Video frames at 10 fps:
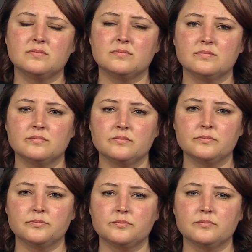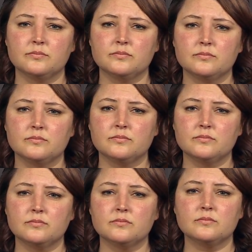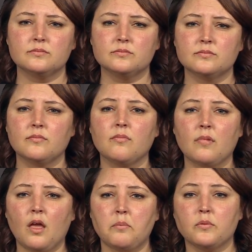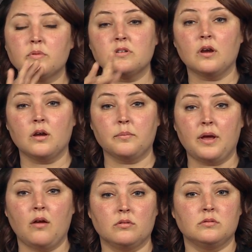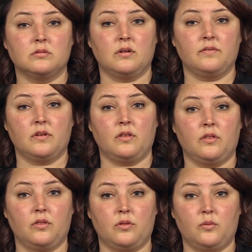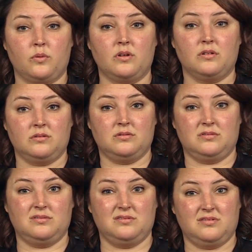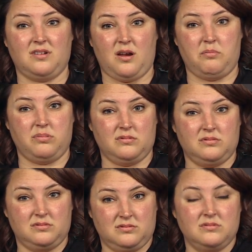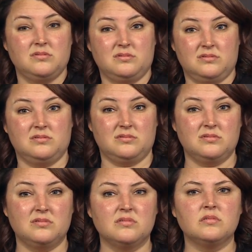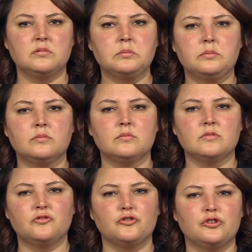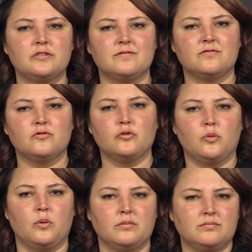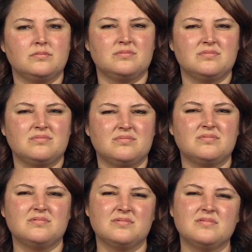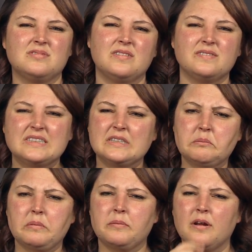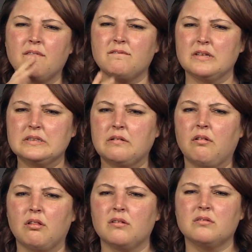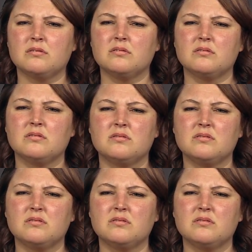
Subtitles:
So when we talk about having 3 copies of your data, that means on 3 different forms of physical thing, or maybe not physical thing, if one of those is the cloud.